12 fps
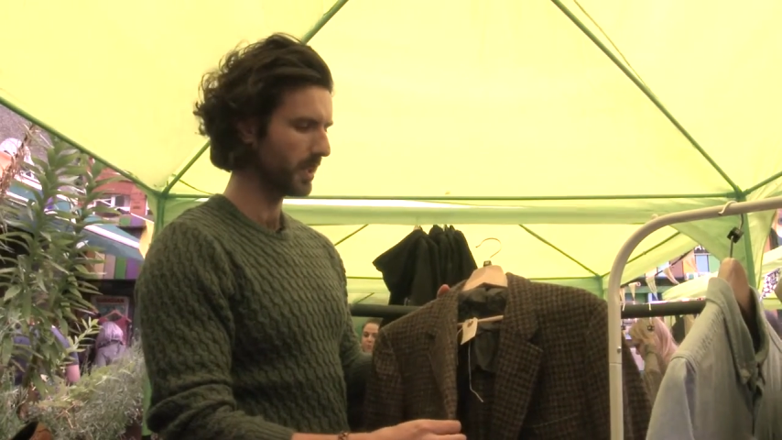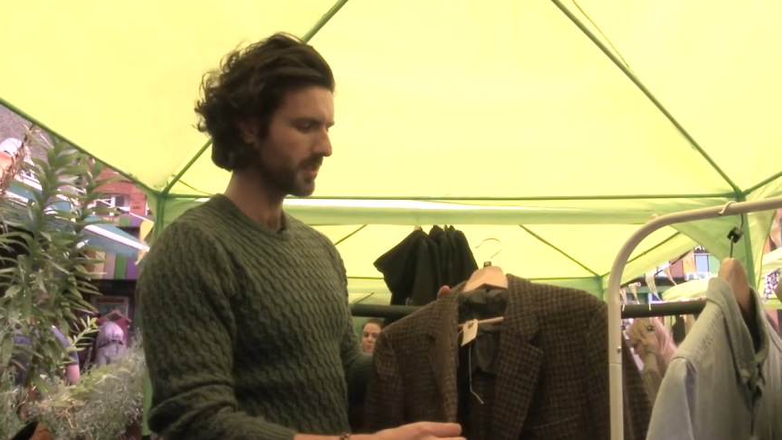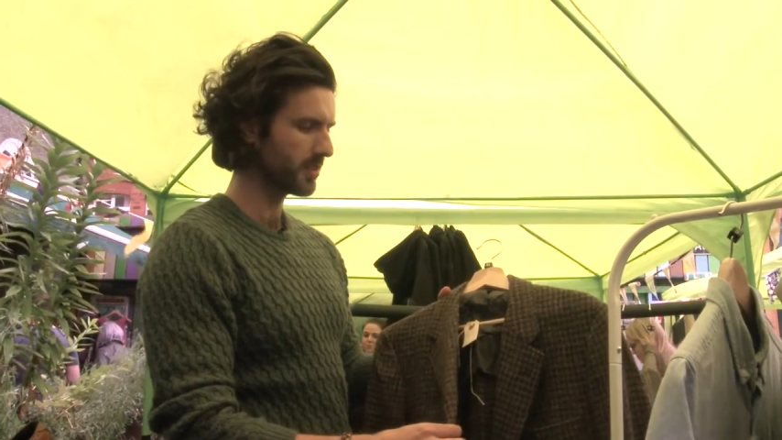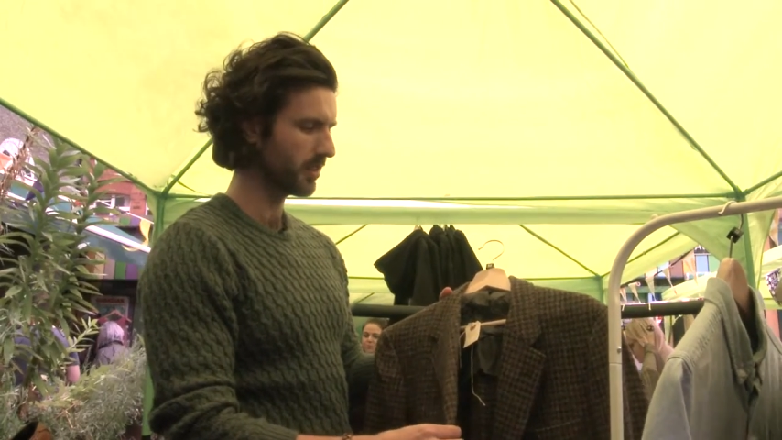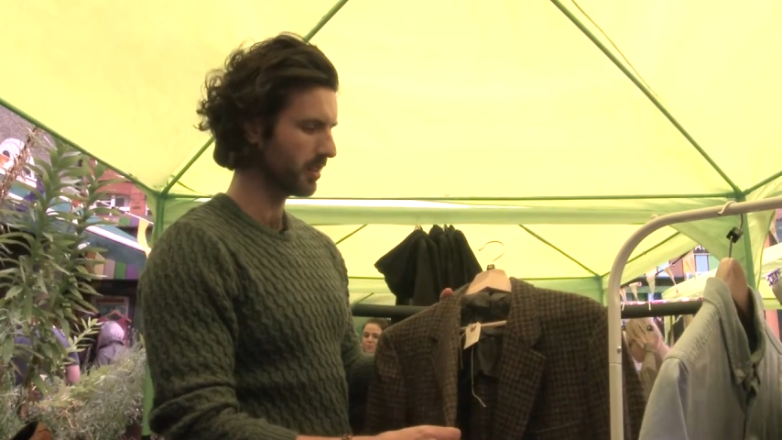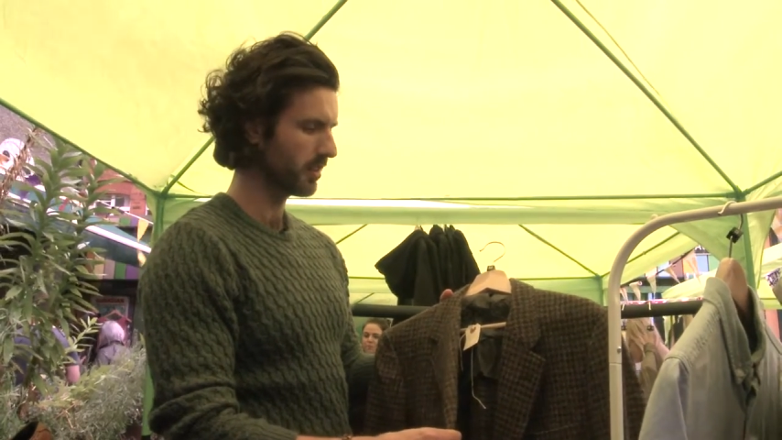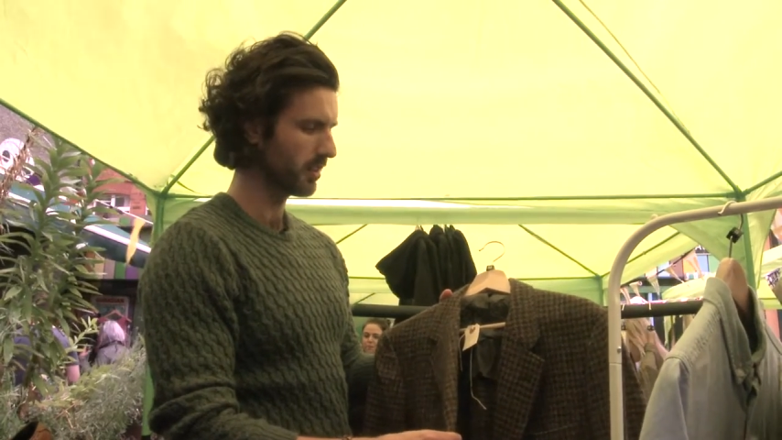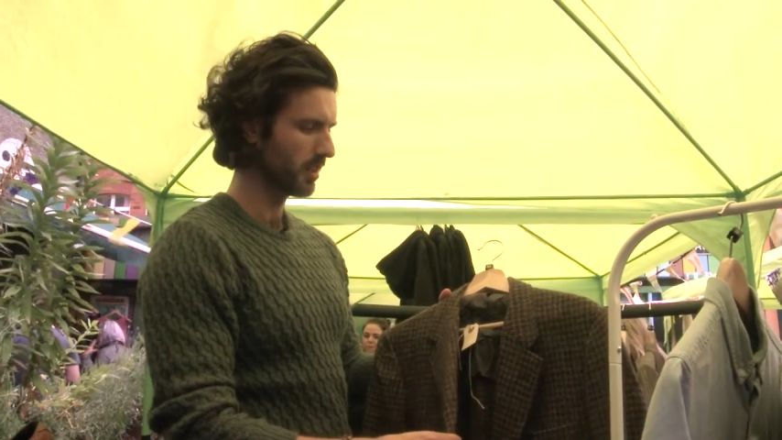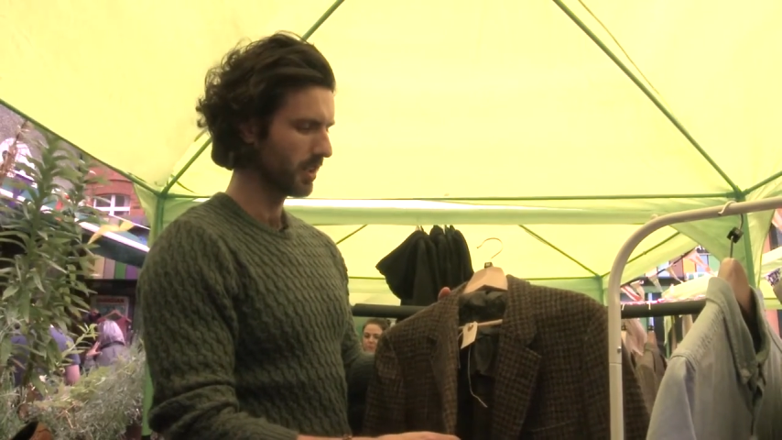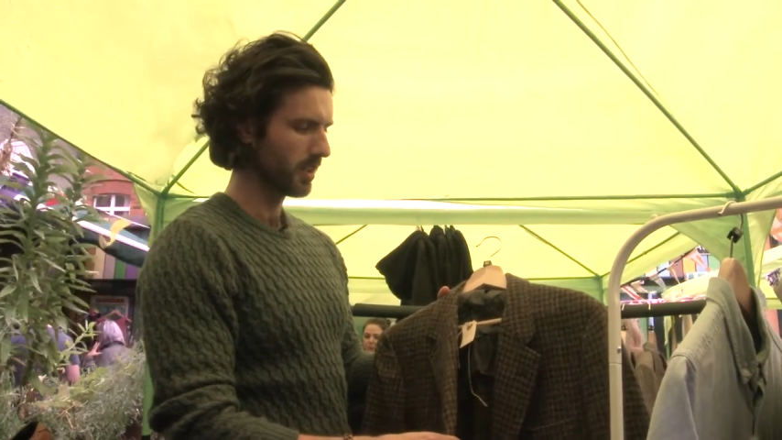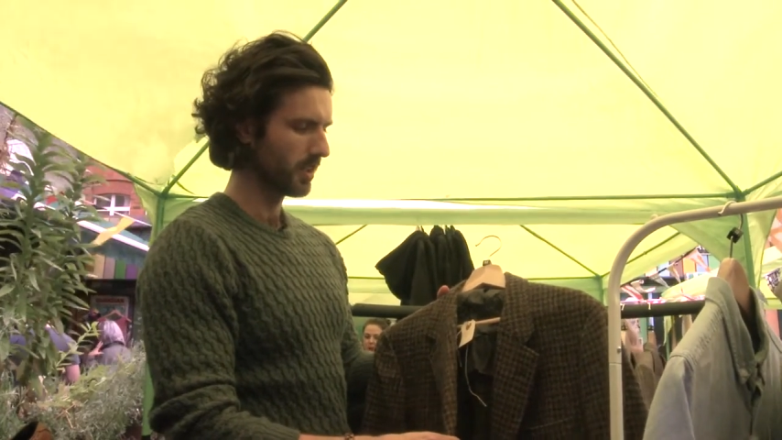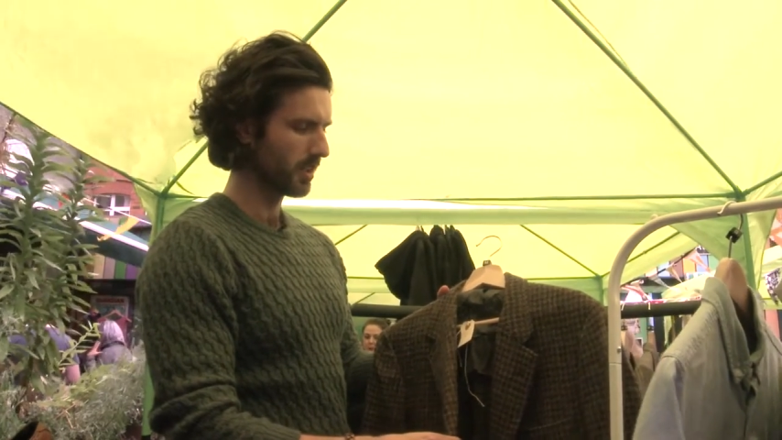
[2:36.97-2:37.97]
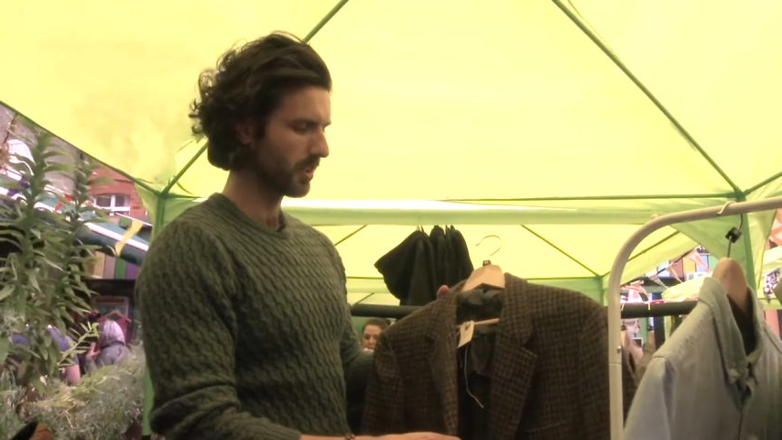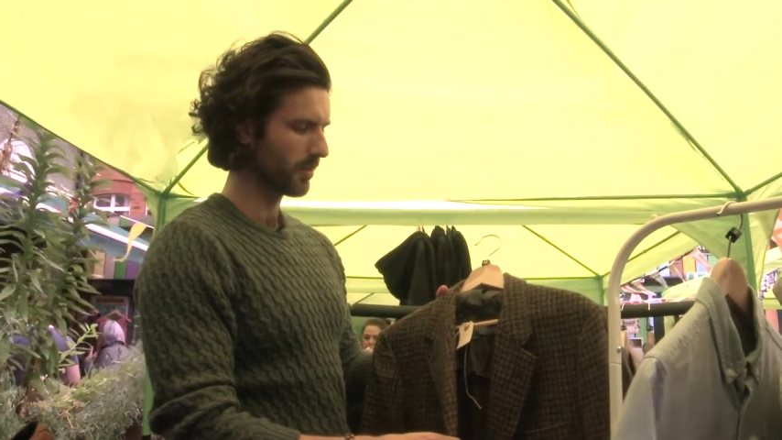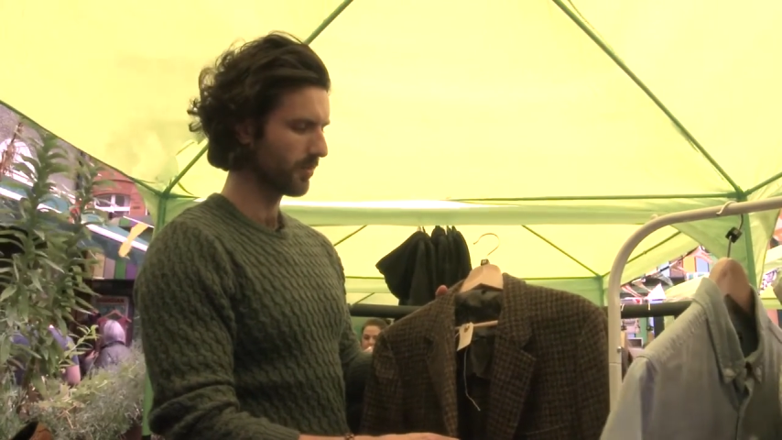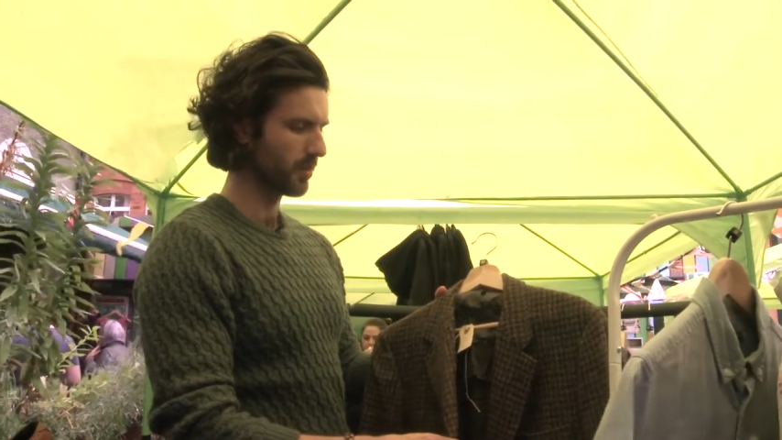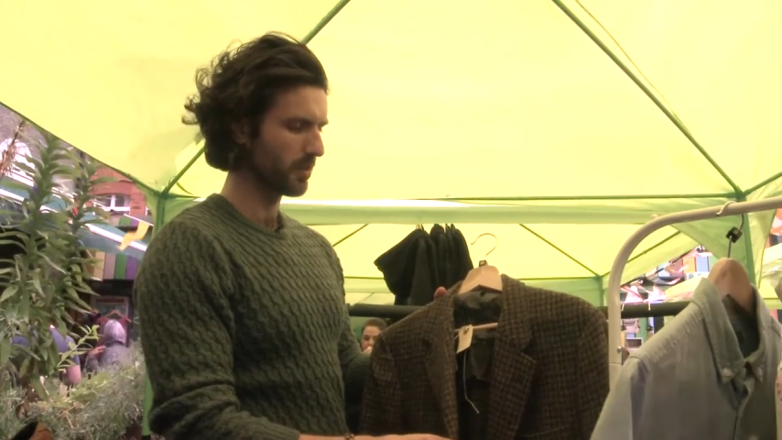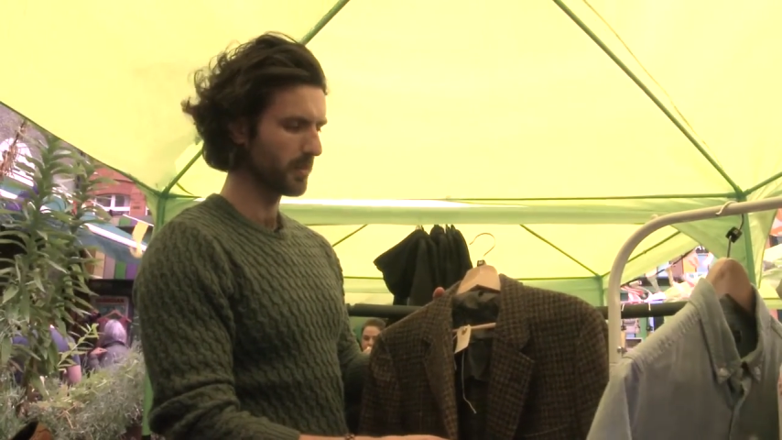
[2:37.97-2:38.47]
blazer
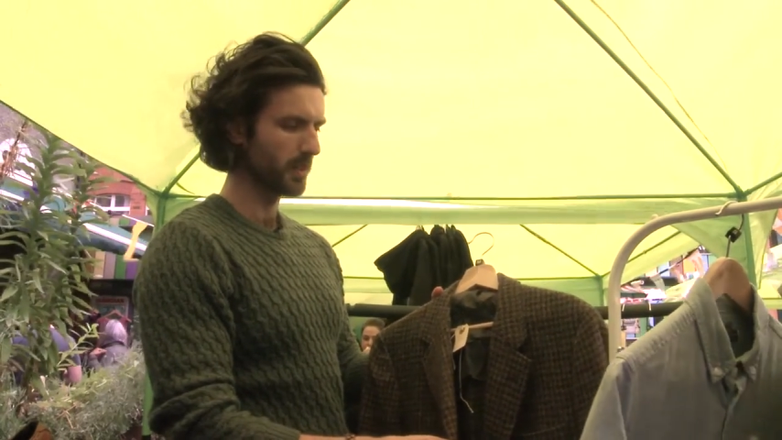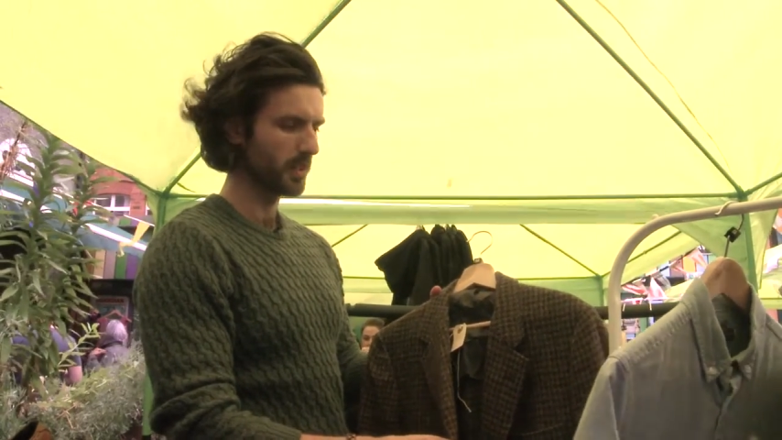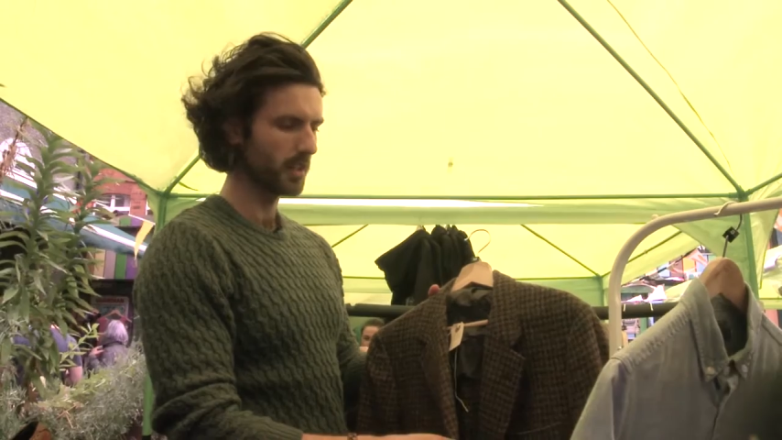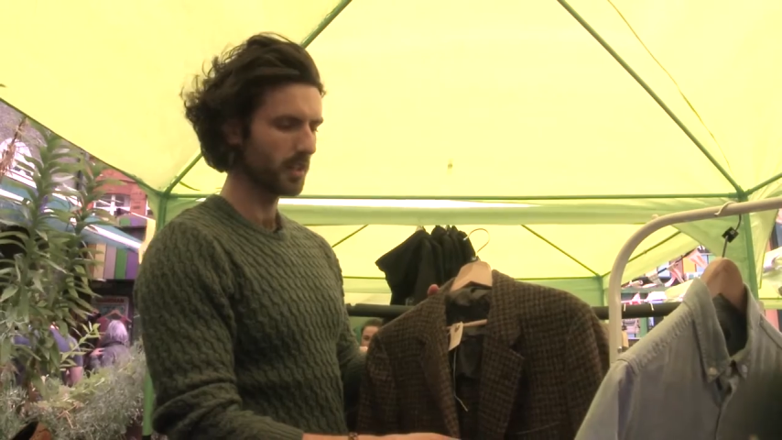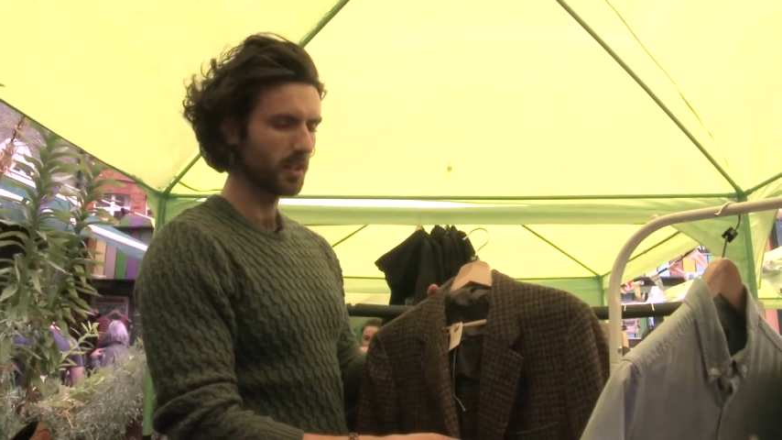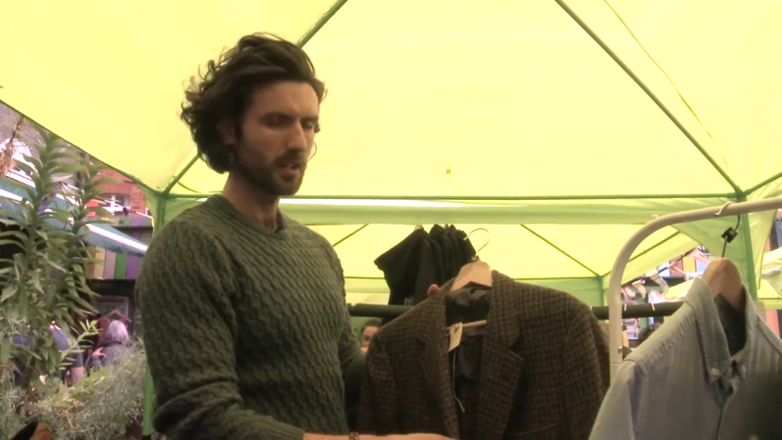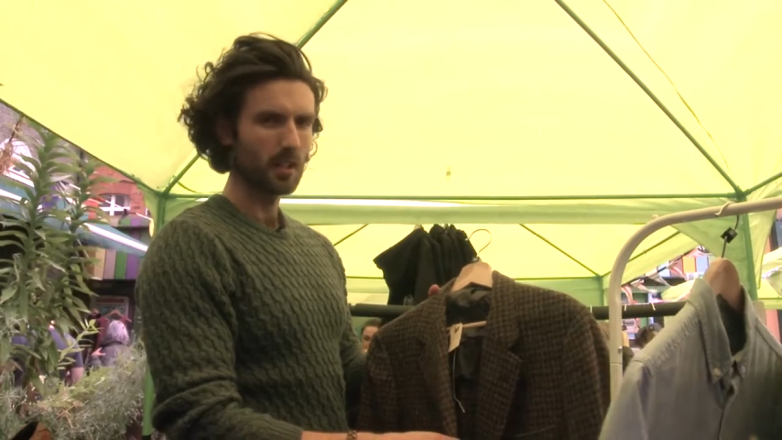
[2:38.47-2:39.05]
uh, from the